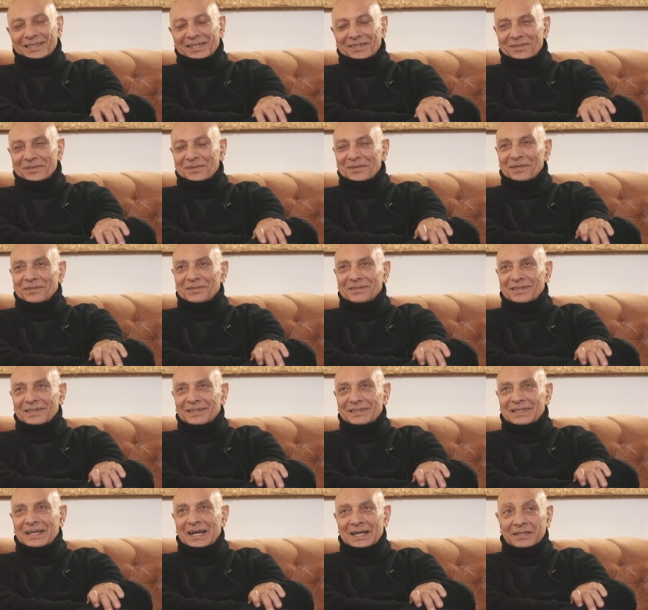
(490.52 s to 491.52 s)
I learned,
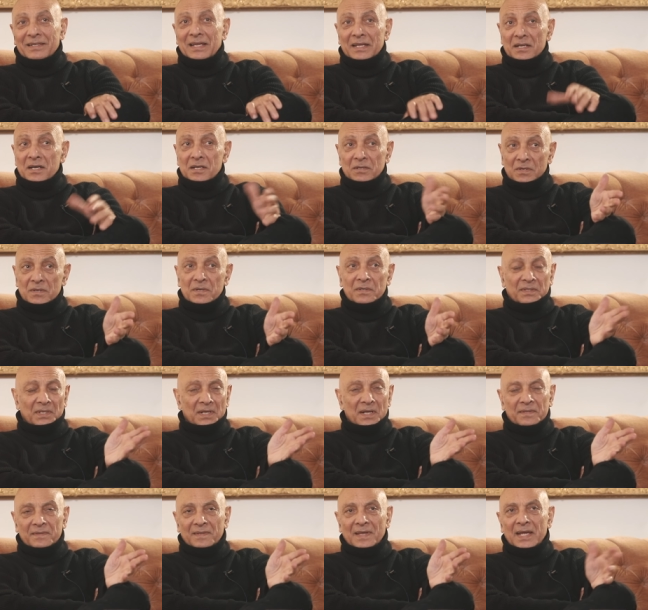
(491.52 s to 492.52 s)

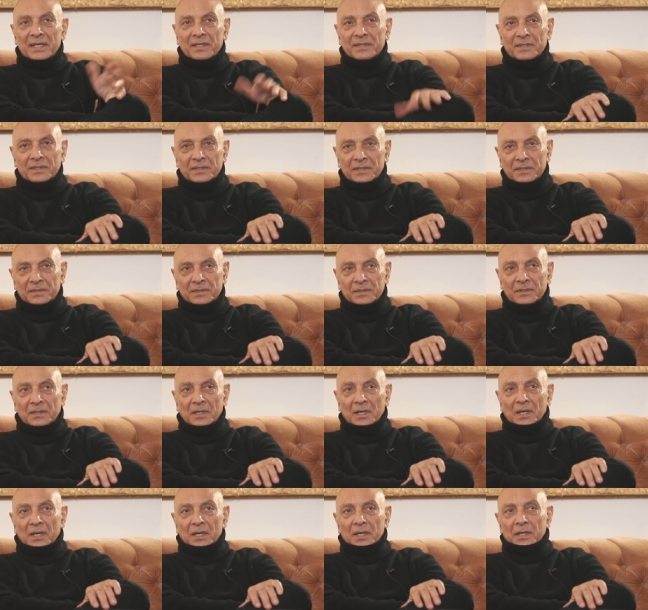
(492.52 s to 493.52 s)
and I thank
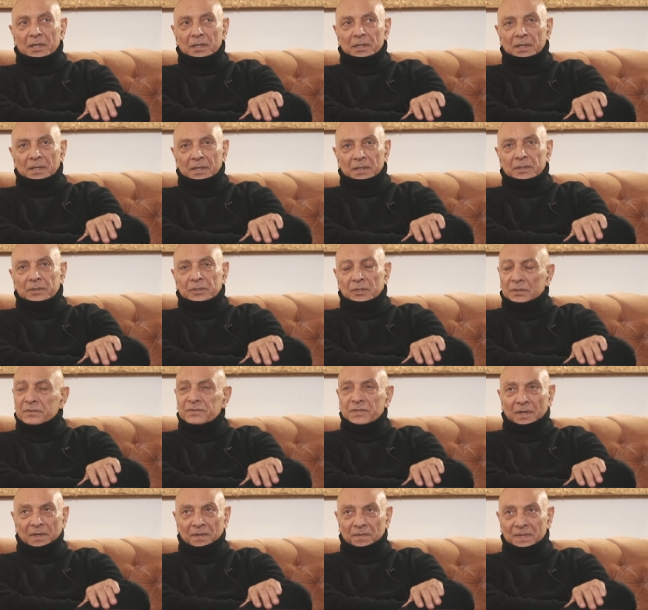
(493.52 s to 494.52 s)

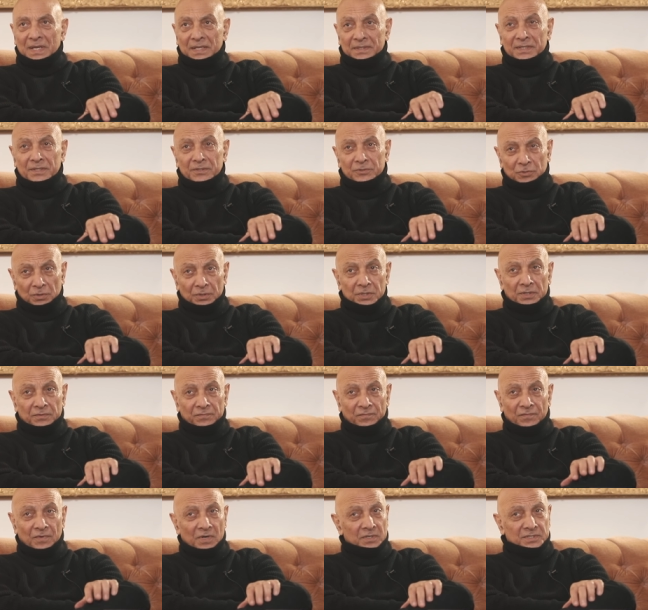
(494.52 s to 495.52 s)
Günther that he took
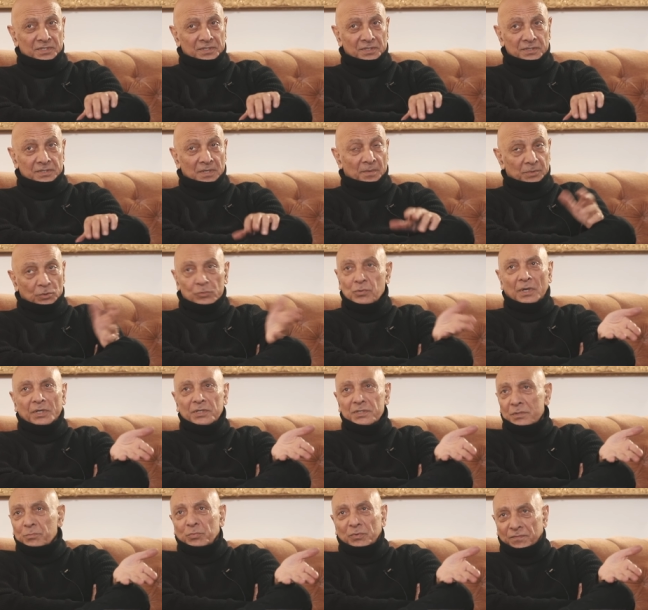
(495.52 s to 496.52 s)
it very seriously. I
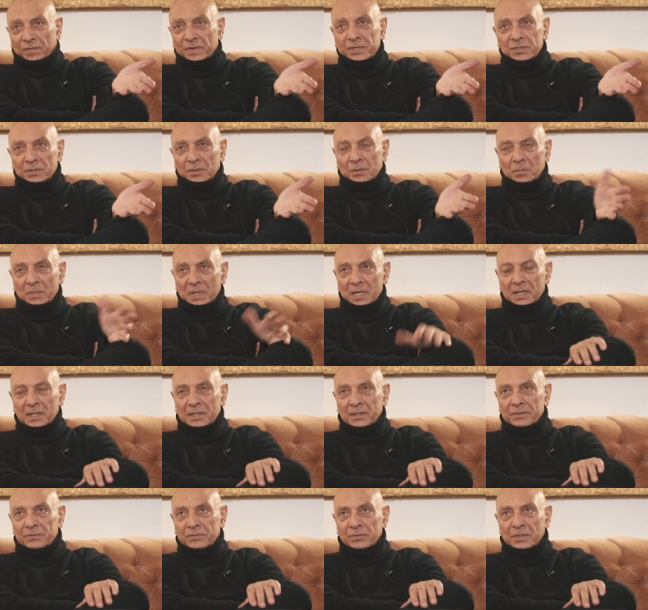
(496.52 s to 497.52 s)
mean, he's a professional
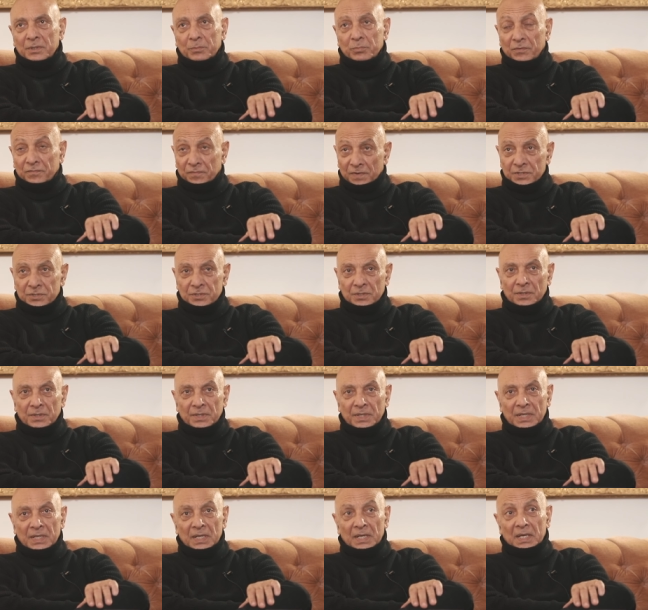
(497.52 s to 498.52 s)
man, and he took it
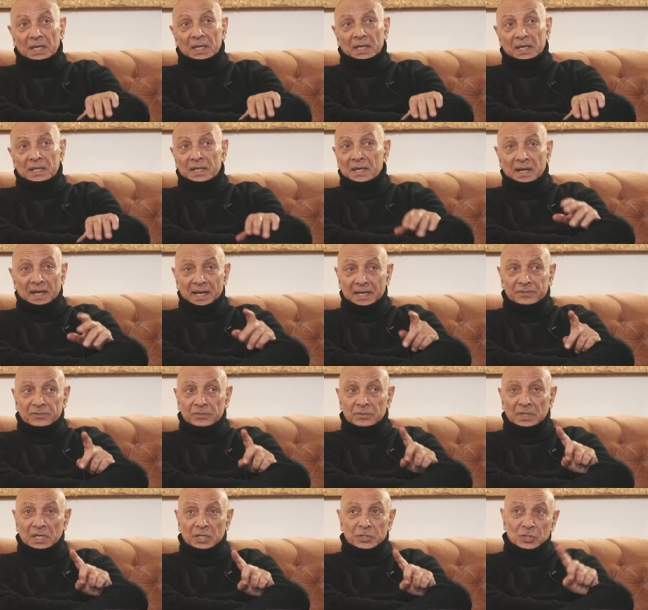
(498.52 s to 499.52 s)
professionally, and I had
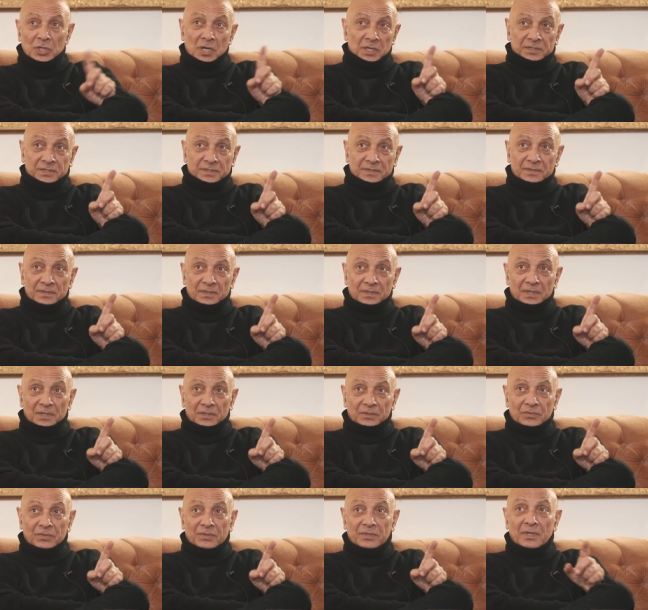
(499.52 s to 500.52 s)
to adjust
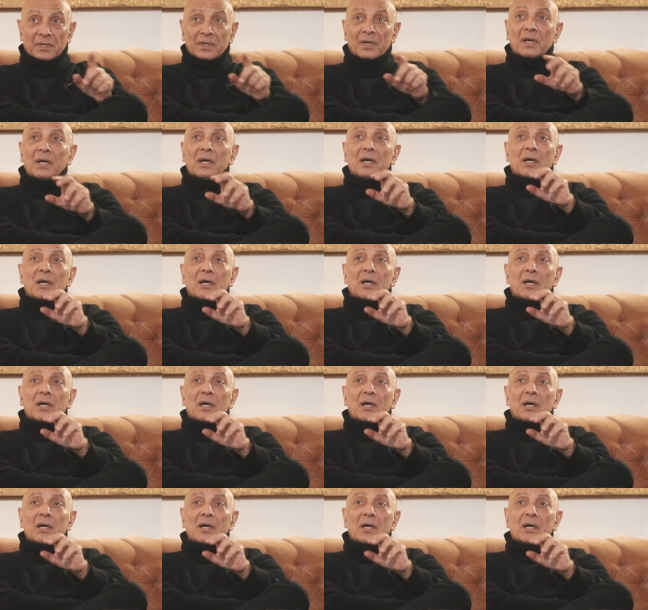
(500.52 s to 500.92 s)
to the